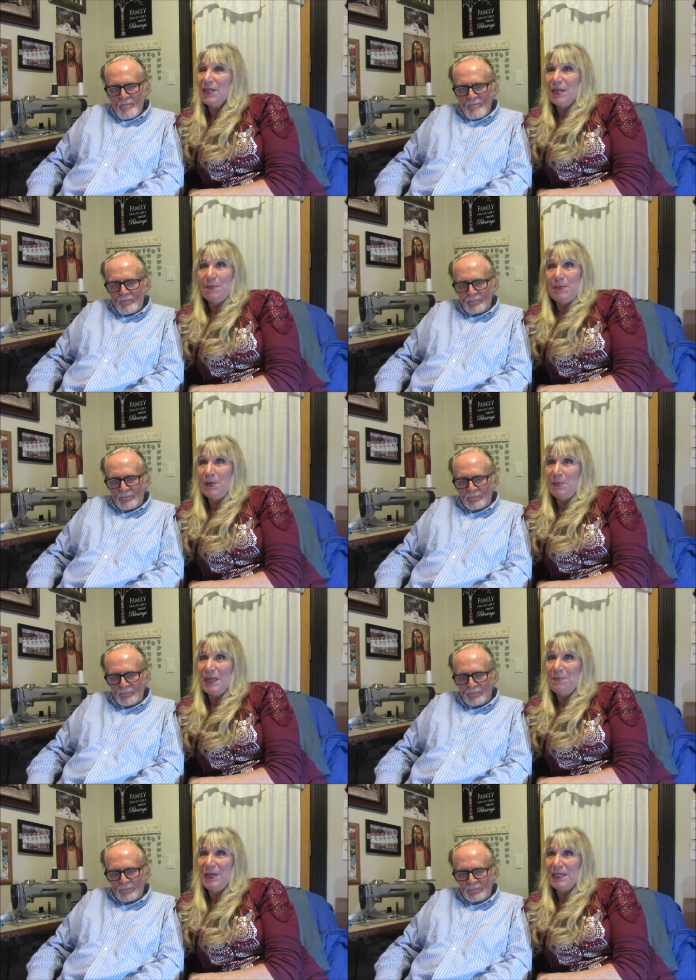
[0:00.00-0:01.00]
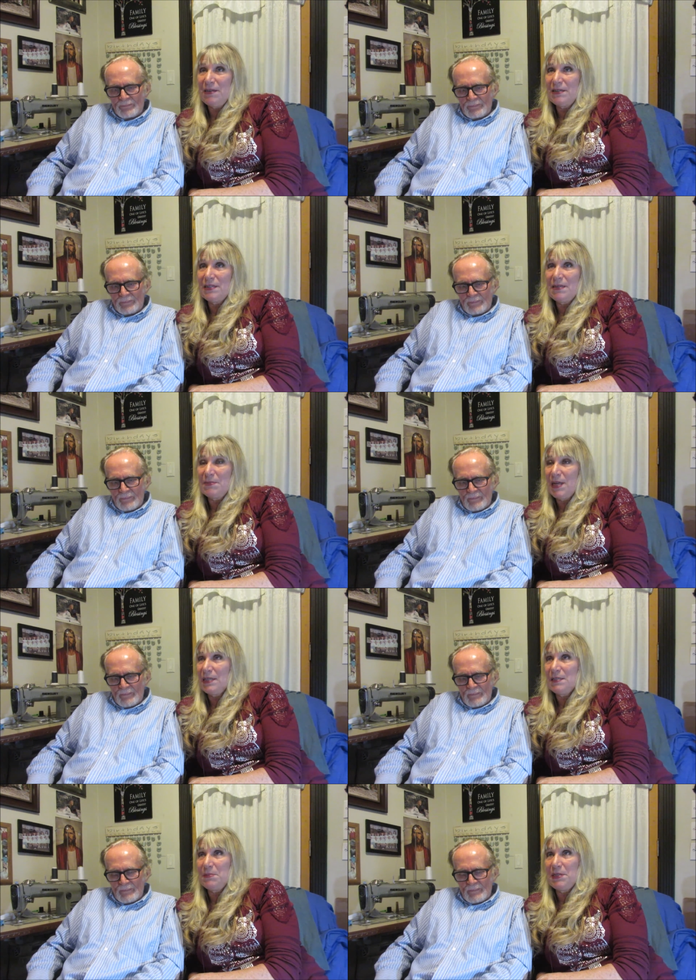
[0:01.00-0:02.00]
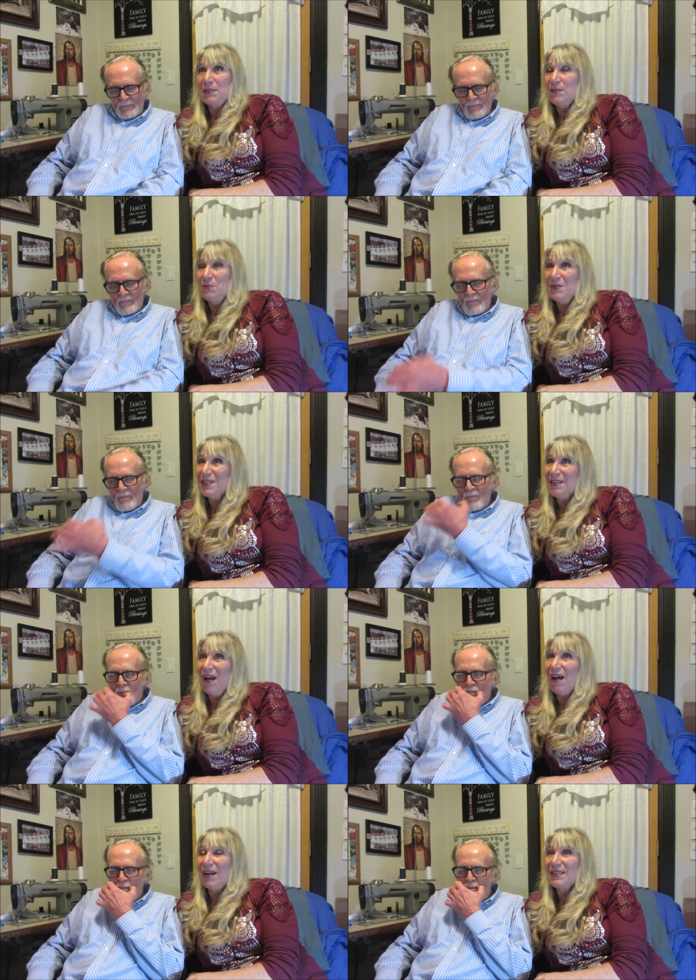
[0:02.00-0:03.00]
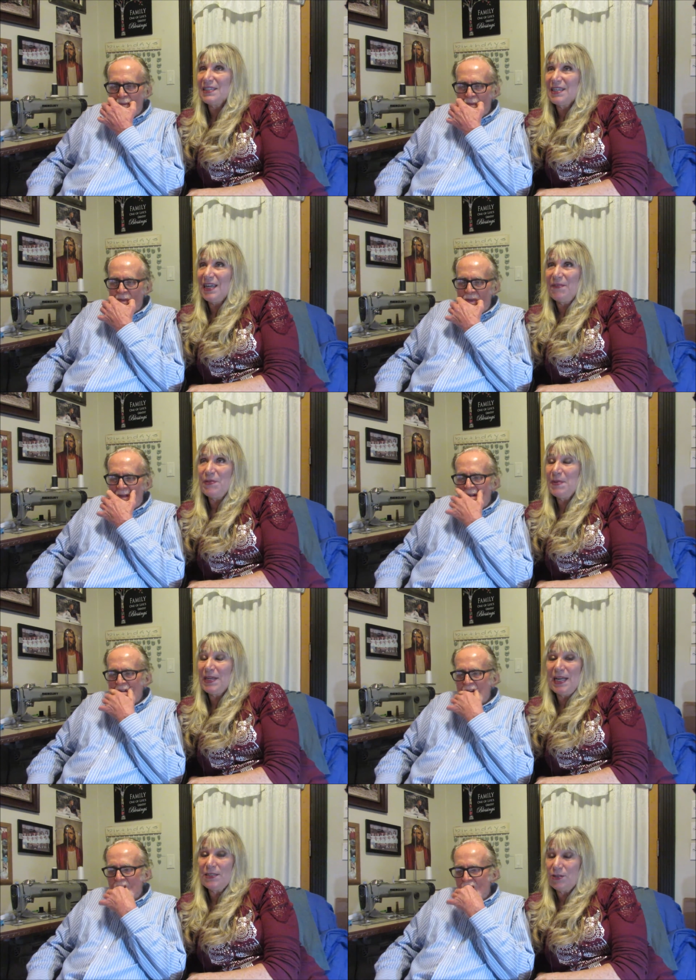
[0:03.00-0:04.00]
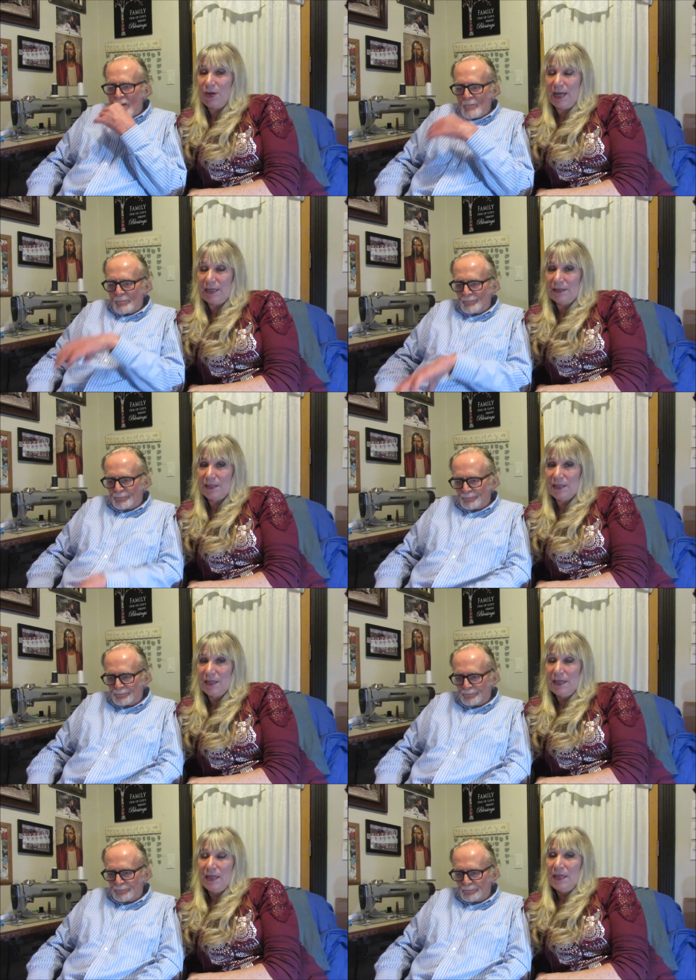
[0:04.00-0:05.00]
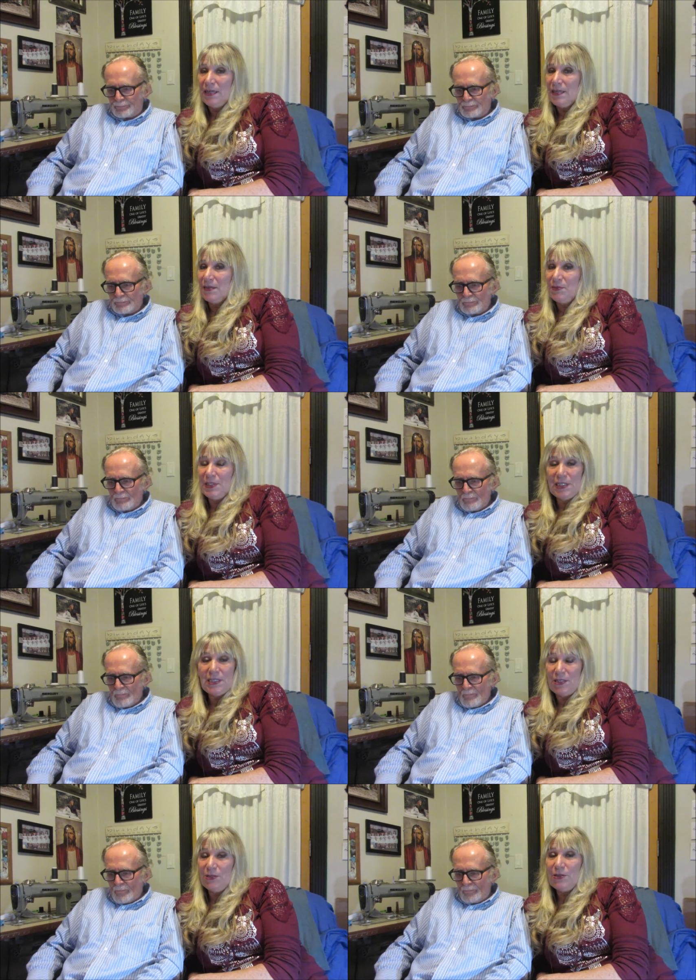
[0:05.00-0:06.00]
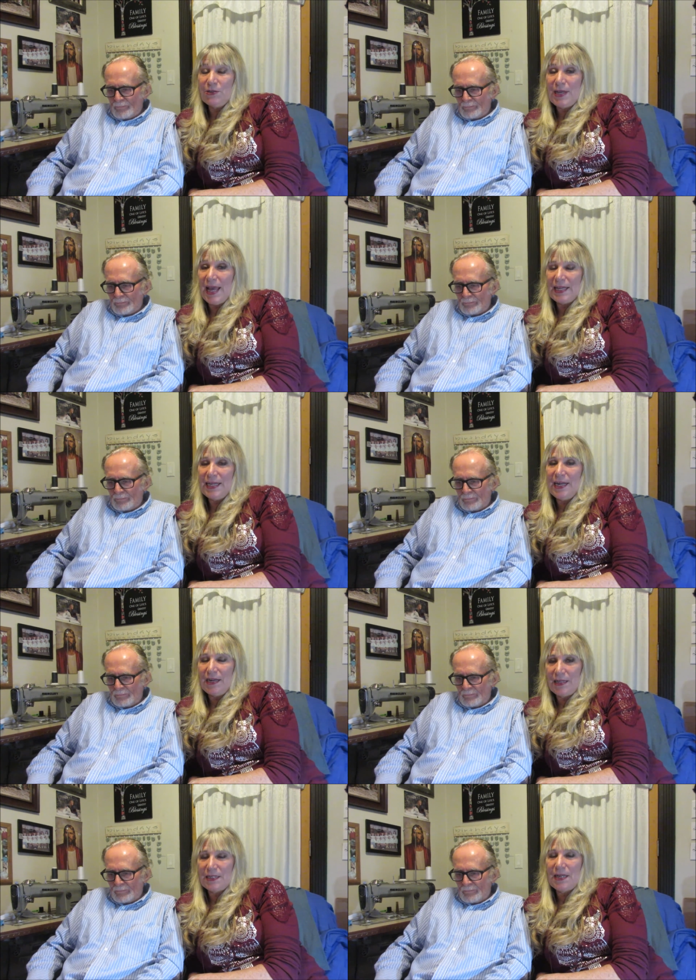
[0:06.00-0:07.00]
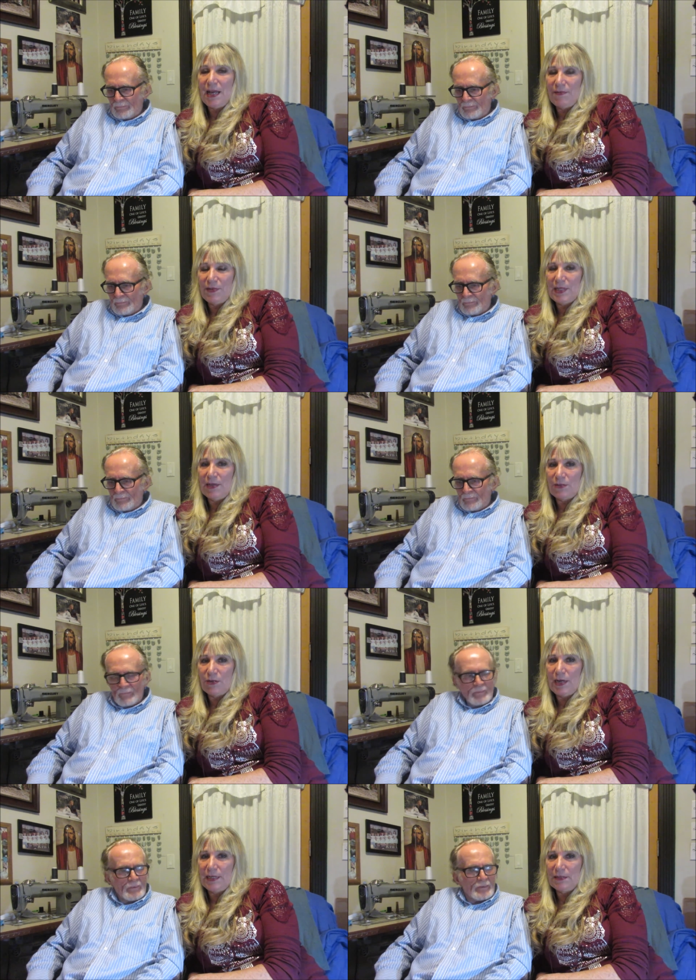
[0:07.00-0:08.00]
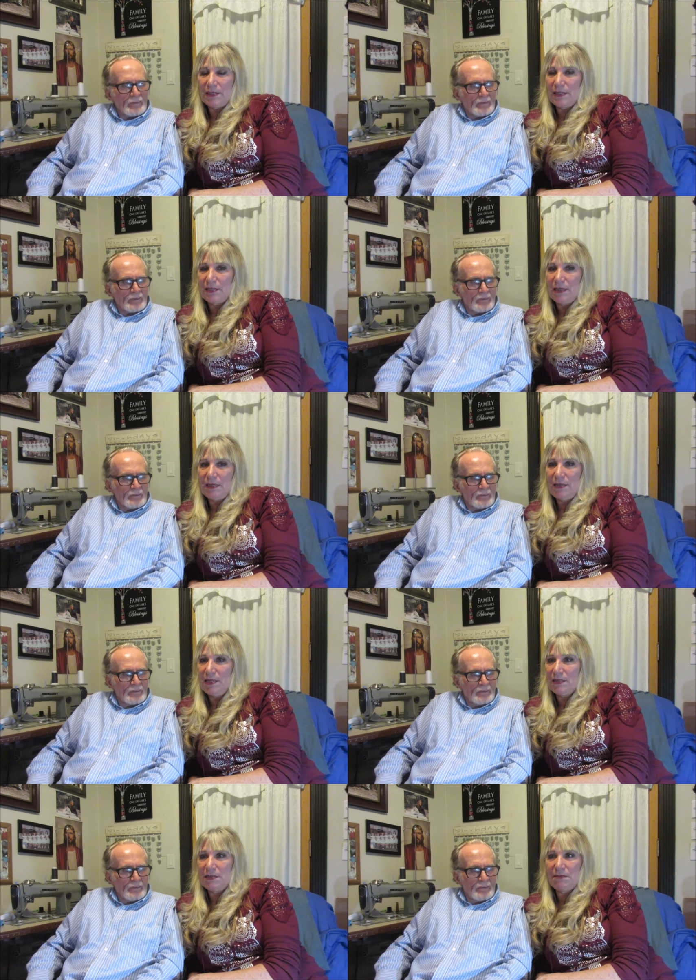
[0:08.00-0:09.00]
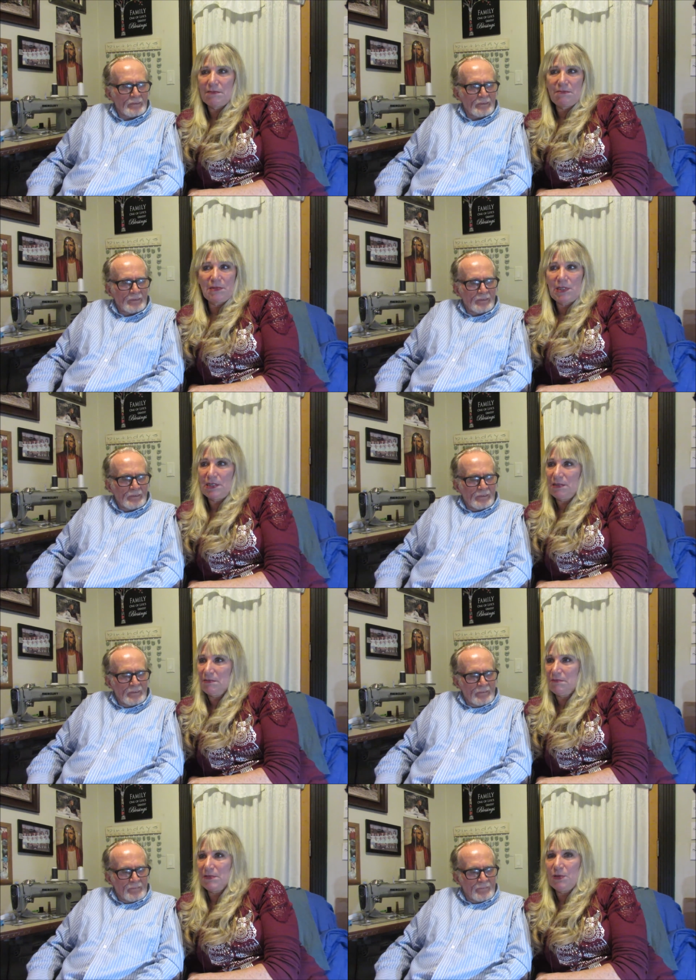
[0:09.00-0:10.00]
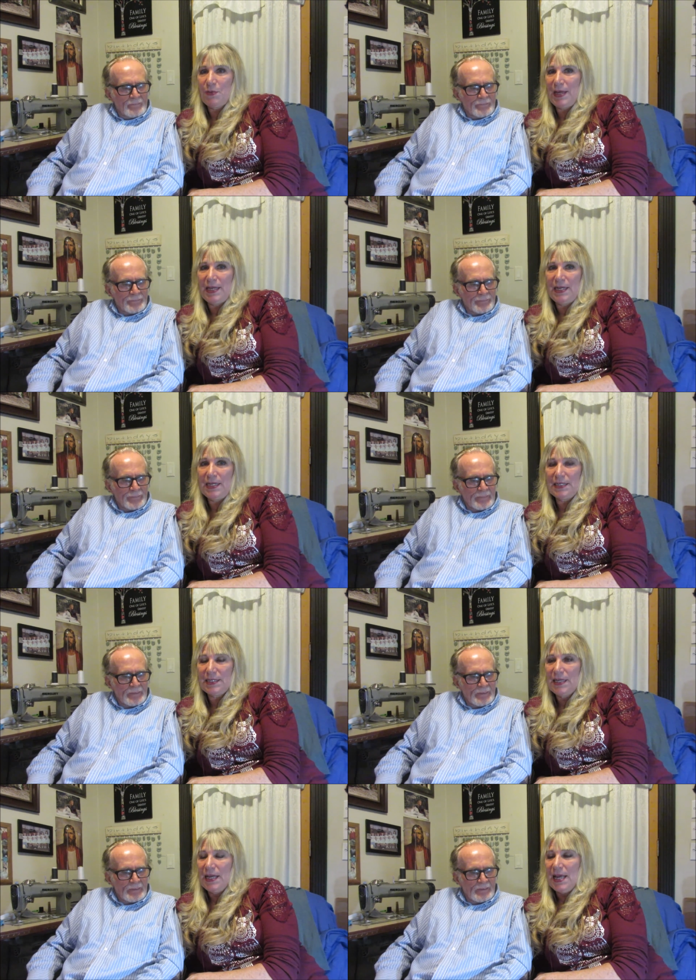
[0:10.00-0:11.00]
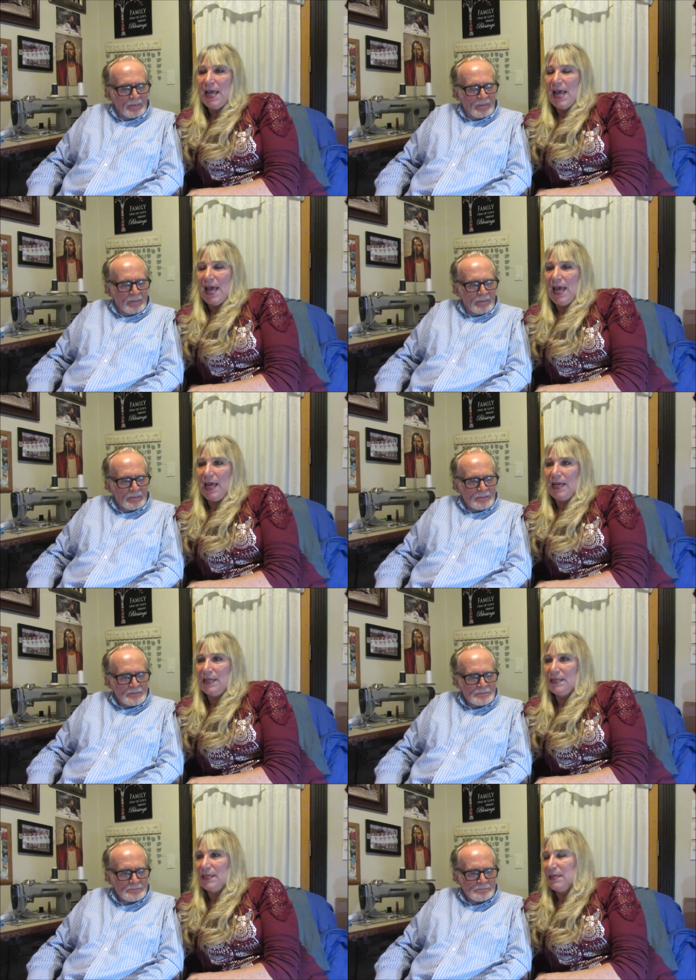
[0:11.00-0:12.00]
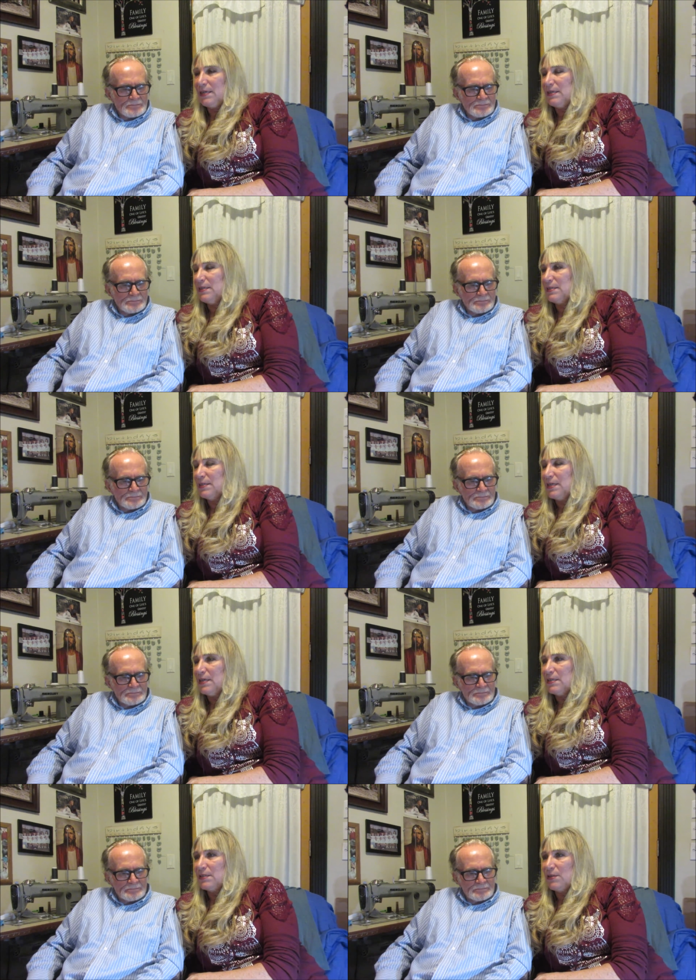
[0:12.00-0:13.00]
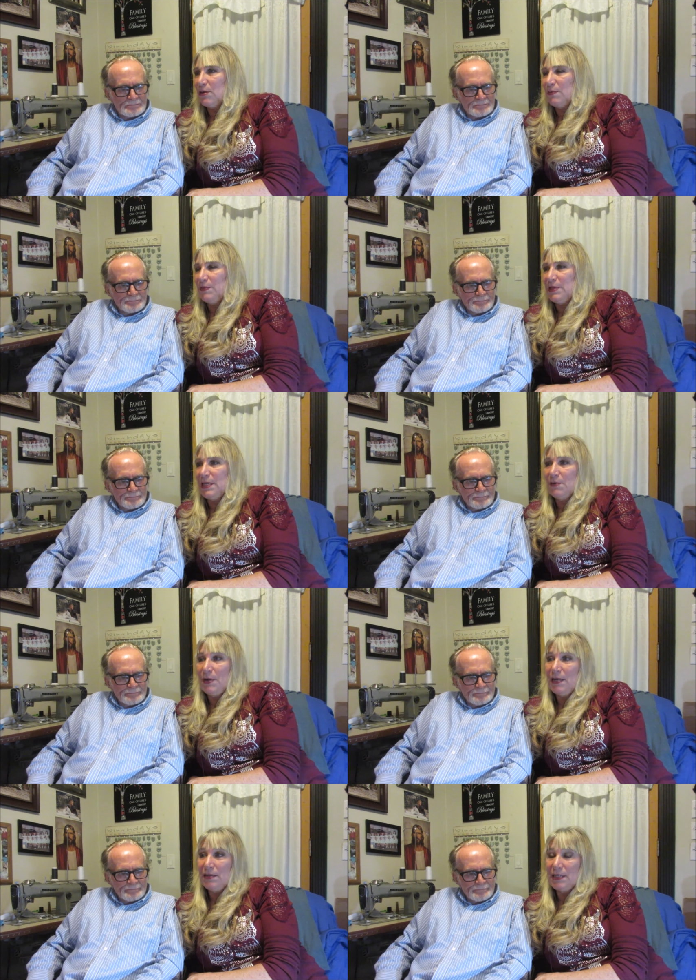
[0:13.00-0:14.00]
Speaker 1: you get you're being picked on sometimes, but you're really not. Everybody has trials. We just do. You can't get out of this life without trials. It's just the way it is, and uh, so if you think, well,